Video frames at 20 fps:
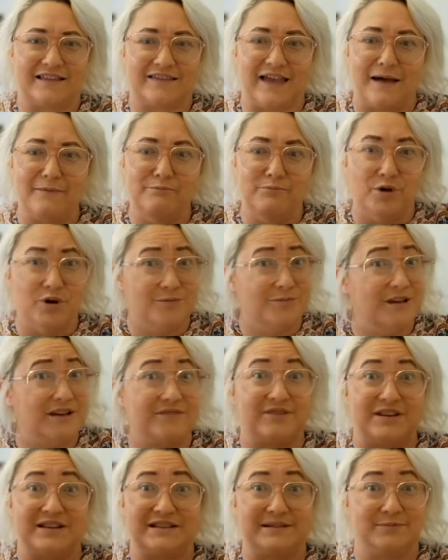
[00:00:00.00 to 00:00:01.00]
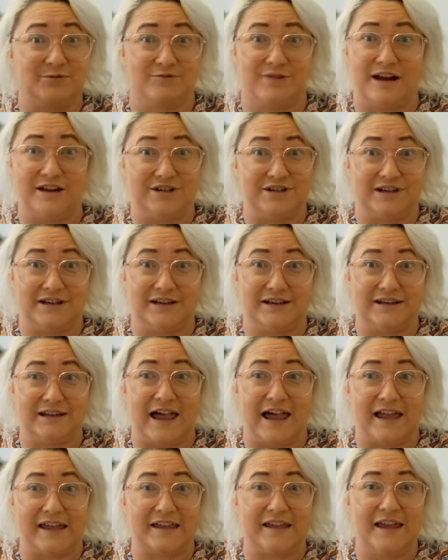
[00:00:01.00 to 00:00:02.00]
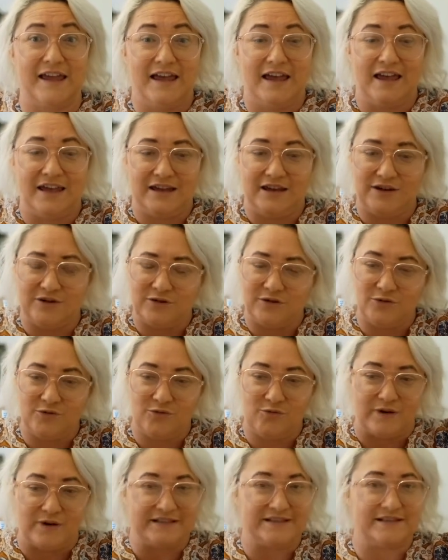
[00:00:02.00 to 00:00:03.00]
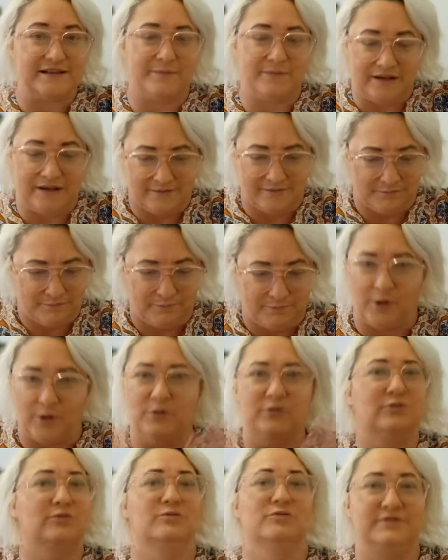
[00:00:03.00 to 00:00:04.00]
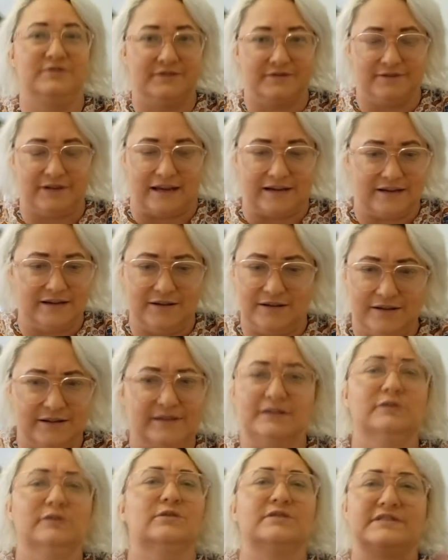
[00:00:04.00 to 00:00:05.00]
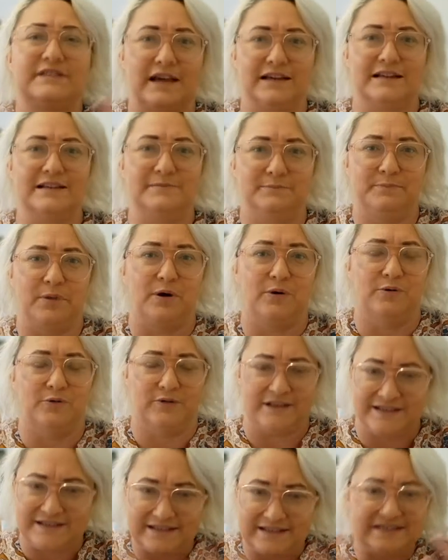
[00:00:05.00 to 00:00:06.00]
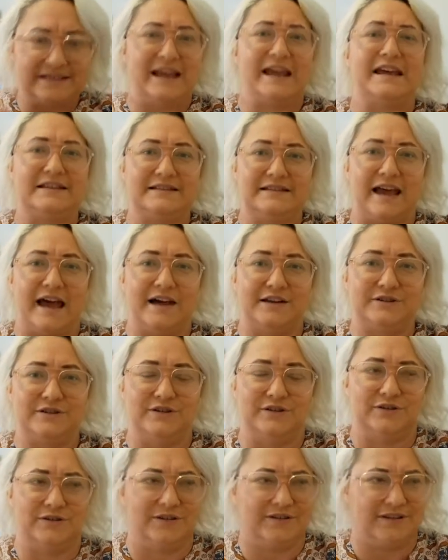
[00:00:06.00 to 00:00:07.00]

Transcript: that moment of inspiration, like, you know, when something bold, like it looks like it's bold, it stands out to you, you